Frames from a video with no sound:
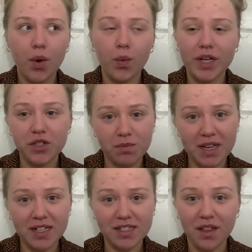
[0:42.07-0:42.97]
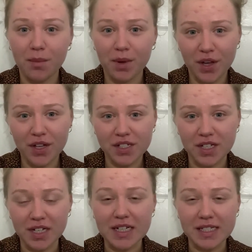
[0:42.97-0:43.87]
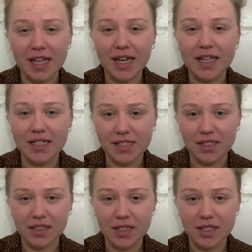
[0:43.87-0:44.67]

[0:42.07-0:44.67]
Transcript: which means that the person is then insulin